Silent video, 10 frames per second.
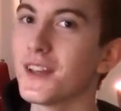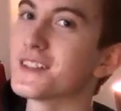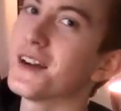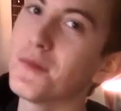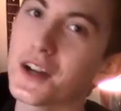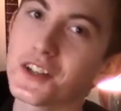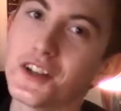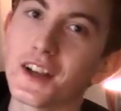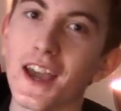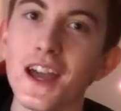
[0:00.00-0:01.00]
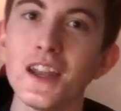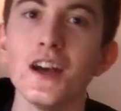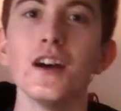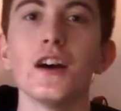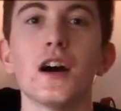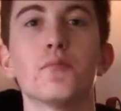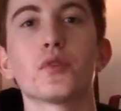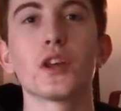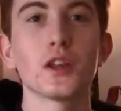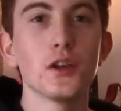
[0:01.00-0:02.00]
It's Cam back at you again. I'm
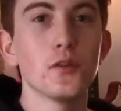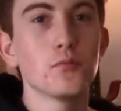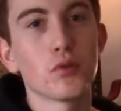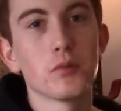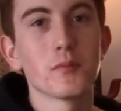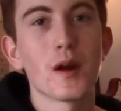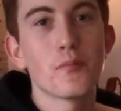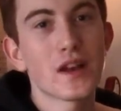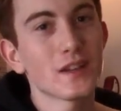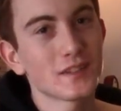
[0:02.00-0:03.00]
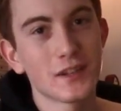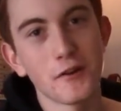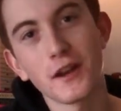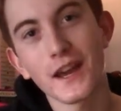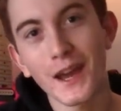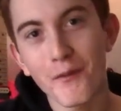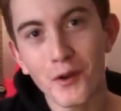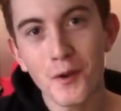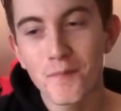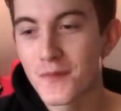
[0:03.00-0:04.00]
bringing you probably my biggest Q&A
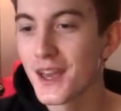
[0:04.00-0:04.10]
ever.